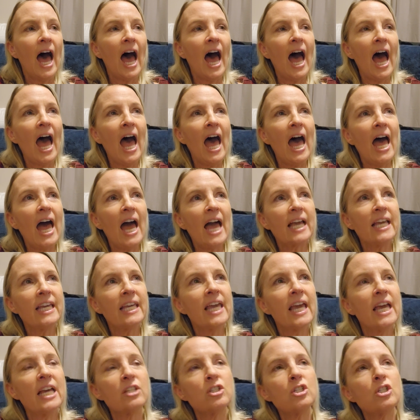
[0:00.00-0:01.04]
I
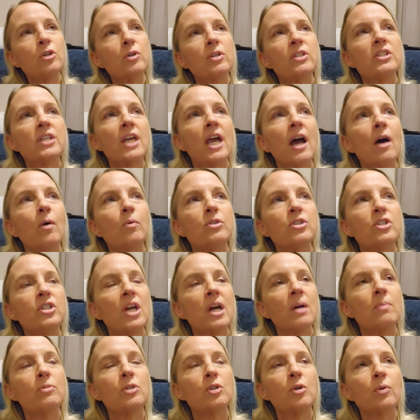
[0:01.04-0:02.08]
guess you could say I was
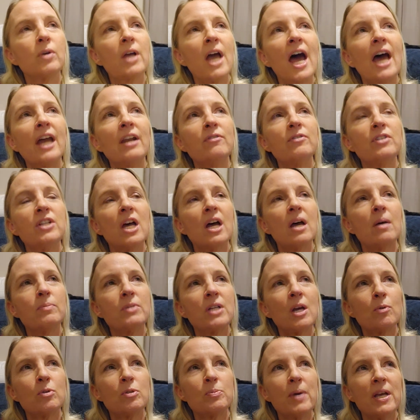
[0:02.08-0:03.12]
dumped, kind of
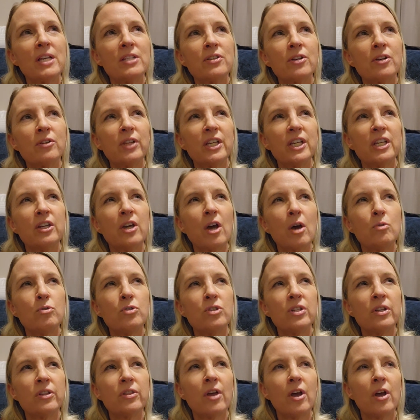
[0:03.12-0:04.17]
dumped. I was basically
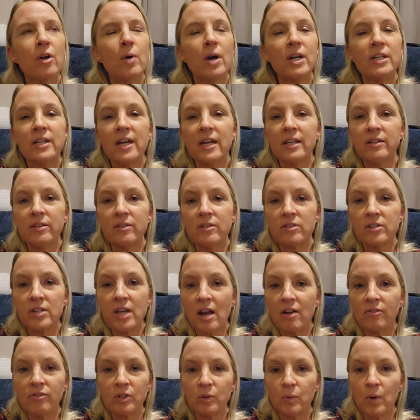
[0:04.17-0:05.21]
ghosted, though. I dated this
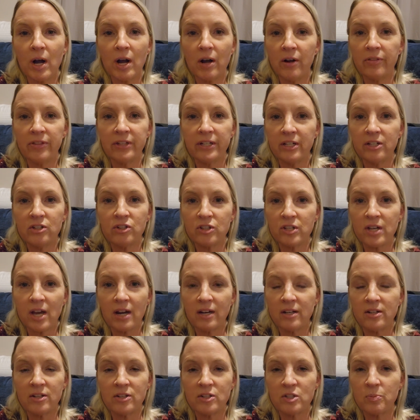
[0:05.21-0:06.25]
guy for a while, and then he just
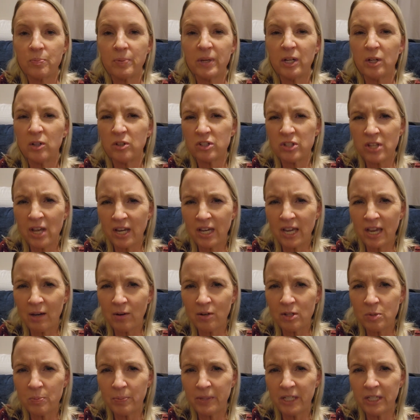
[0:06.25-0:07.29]
kind of disappeared. Does that
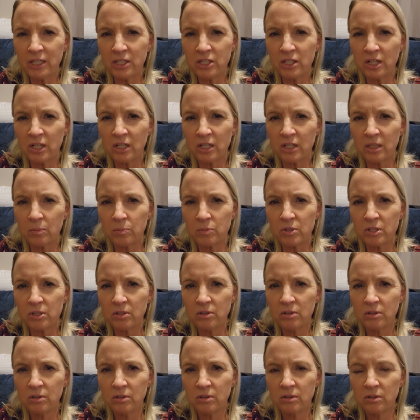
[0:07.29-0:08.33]
count as being dumped?
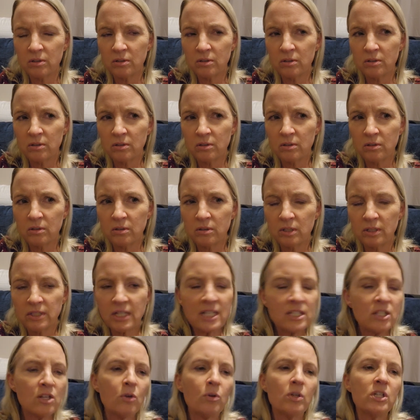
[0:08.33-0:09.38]

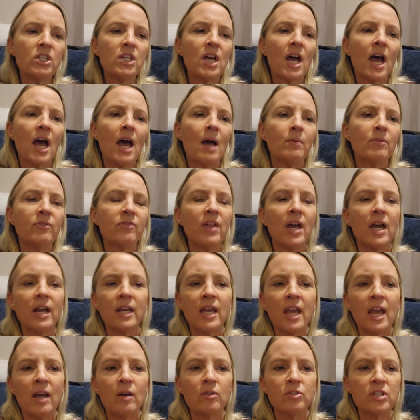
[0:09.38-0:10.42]
That's the only time. If that
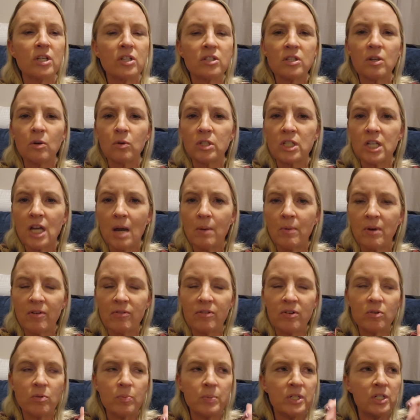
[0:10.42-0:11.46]
counts, that's the only time I've
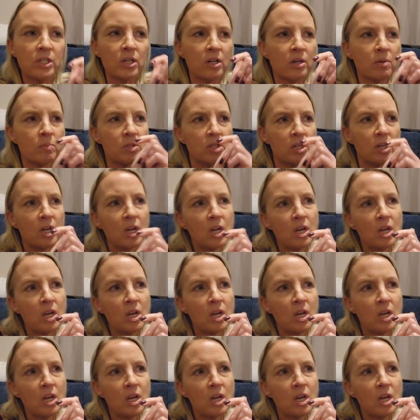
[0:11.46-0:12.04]
ever been dumped.